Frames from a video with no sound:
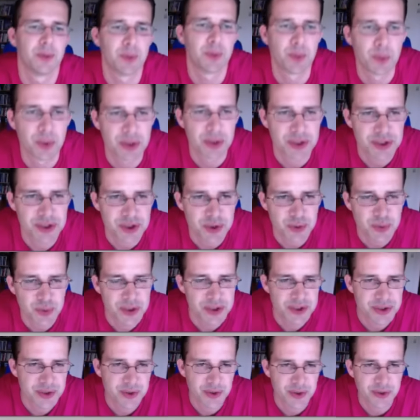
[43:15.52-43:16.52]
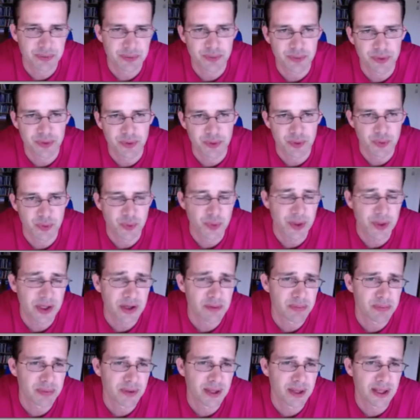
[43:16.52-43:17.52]
what you wish to improve. We
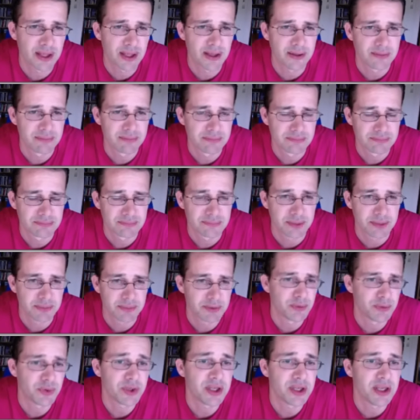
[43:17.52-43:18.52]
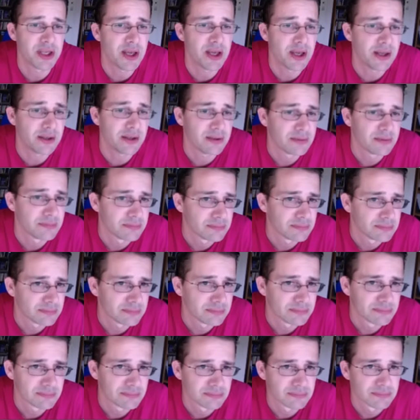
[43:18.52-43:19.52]
can play maybe rook e8
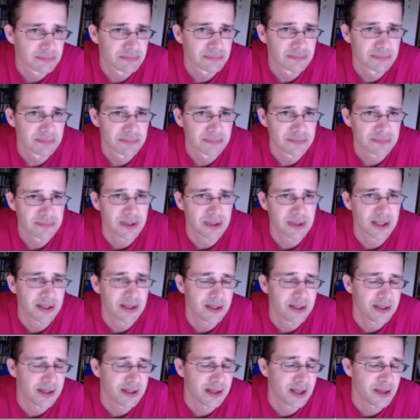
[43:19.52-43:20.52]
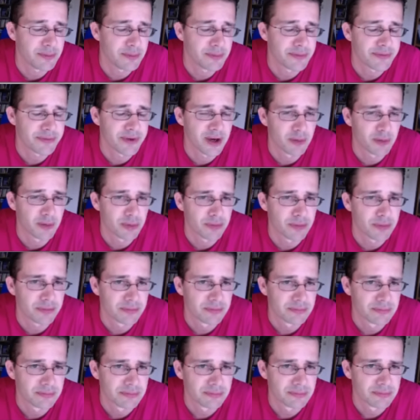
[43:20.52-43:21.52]
like in the game of Karpov.
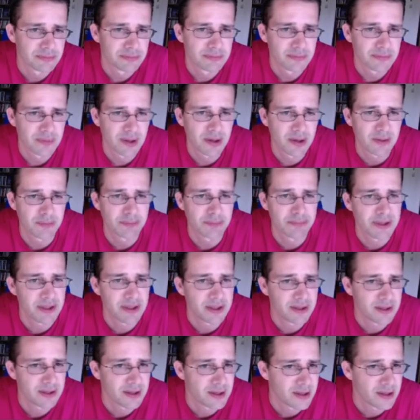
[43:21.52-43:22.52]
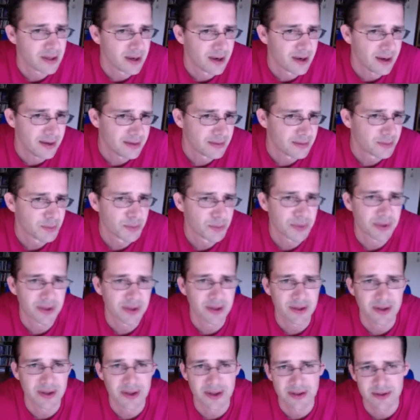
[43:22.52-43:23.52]
I'm pinning the knight, I
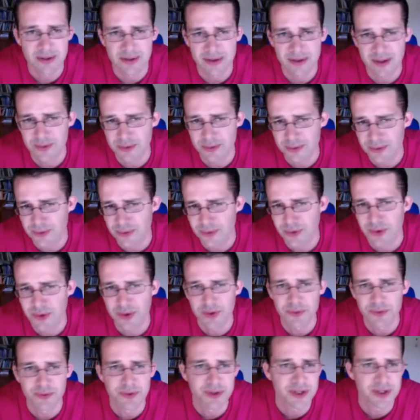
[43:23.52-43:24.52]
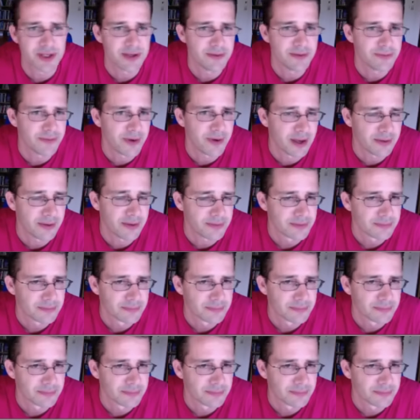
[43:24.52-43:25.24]
can get control of d5.